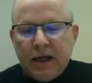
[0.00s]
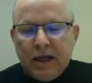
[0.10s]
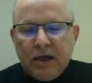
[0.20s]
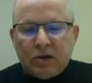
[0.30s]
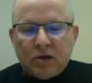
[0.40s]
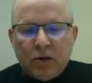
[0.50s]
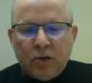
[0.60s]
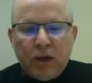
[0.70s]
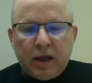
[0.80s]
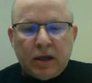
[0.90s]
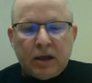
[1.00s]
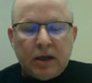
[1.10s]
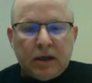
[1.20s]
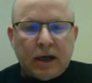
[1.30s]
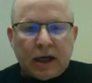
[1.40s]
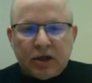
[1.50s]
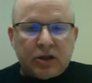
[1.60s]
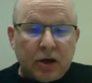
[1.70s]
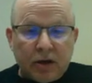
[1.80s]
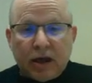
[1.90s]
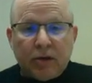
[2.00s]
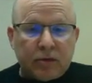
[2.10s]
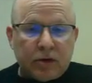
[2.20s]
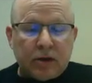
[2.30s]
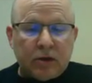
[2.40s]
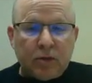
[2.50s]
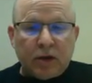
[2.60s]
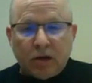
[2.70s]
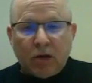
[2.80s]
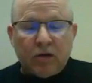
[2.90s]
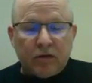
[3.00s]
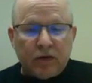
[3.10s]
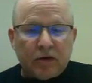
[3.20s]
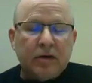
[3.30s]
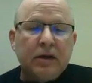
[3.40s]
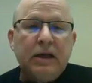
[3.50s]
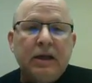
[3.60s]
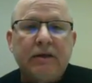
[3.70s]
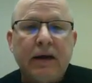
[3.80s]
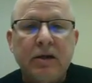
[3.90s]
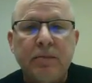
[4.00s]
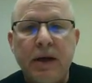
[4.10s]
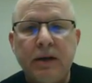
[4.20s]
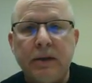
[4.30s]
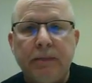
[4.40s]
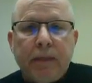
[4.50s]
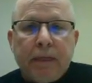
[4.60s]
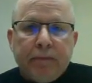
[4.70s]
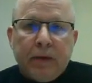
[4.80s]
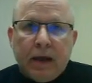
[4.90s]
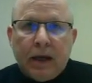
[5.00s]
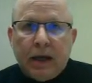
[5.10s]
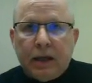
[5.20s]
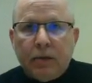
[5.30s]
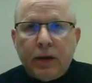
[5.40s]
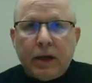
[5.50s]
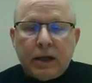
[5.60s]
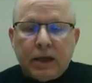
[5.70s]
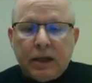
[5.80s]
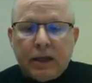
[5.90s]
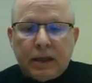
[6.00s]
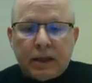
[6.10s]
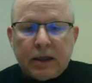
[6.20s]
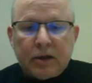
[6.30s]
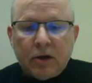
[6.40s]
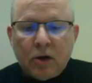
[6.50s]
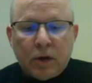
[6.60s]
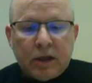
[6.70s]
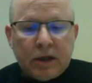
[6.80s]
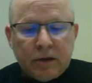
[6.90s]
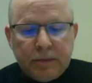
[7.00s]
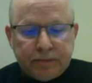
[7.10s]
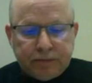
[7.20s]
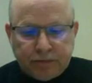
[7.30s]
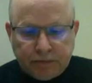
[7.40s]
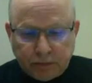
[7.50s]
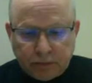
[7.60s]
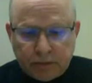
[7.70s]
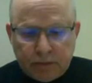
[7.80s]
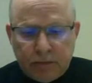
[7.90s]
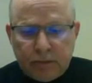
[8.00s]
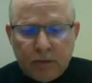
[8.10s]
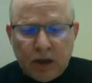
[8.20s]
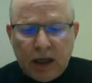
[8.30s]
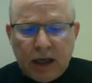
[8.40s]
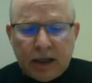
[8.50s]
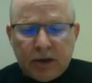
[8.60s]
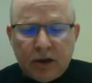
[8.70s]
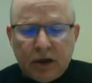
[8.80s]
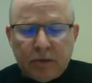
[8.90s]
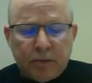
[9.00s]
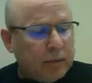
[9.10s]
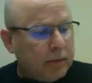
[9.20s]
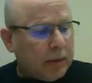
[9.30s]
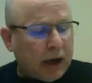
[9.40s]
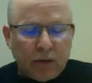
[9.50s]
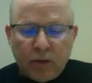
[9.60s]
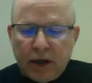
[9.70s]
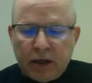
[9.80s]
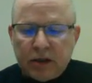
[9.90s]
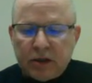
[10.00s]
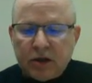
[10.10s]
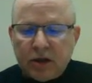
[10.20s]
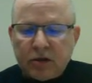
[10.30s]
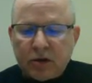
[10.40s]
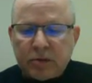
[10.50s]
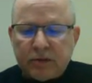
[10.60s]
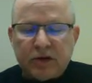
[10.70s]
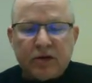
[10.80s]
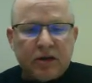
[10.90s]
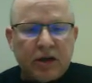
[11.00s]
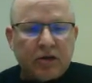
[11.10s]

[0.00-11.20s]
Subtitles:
so that I can share that with all your classmates, and that we can get to know one another. And by the way, in terms of just the general